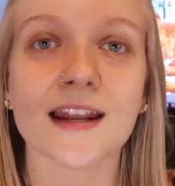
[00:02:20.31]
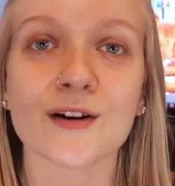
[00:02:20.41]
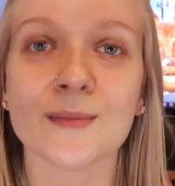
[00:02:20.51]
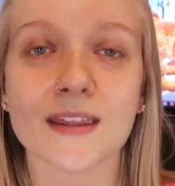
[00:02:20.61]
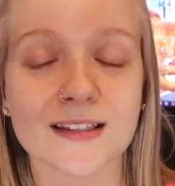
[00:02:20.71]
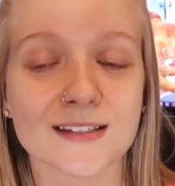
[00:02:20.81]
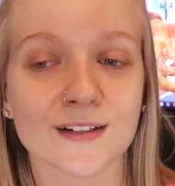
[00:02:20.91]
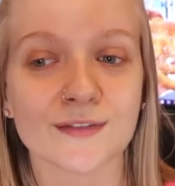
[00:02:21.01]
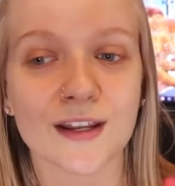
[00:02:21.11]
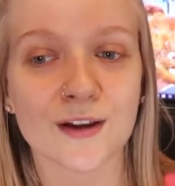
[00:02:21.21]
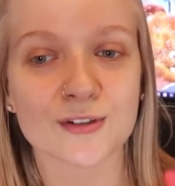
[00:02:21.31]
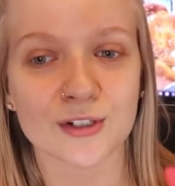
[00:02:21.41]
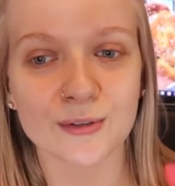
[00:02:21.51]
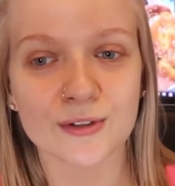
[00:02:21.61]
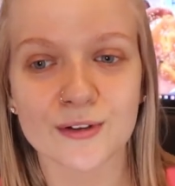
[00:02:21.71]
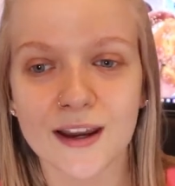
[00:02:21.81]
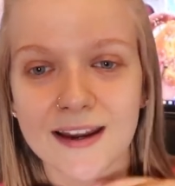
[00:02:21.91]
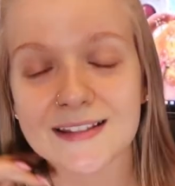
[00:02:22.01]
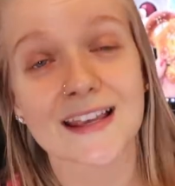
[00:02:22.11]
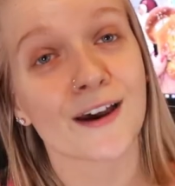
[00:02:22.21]
I would make this little video showing you
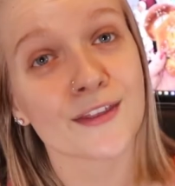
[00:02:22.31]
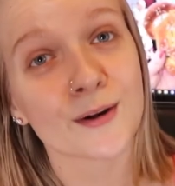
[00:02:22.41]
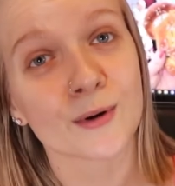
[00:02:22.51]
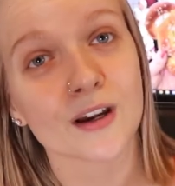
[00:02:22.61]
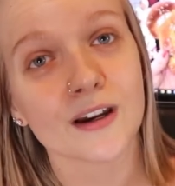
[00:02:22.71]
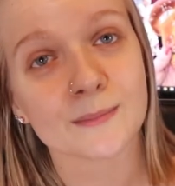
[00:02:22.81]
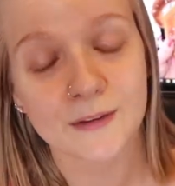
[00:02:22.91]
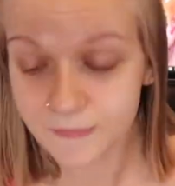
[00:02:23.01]
guys how they work on the